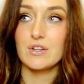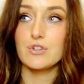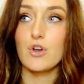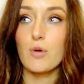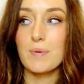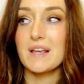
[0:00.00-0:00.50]

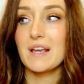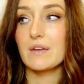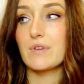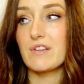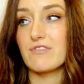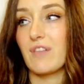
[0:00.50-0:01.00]
nobody can
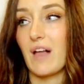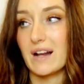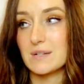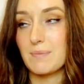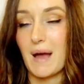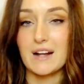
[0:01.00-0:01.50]

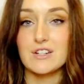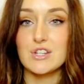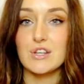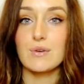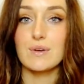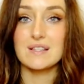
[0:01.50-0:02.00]
reflect back to
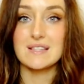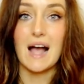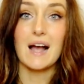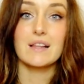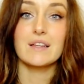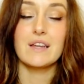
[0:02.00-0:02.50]
you
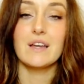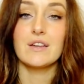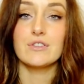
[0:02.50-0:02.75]
exactly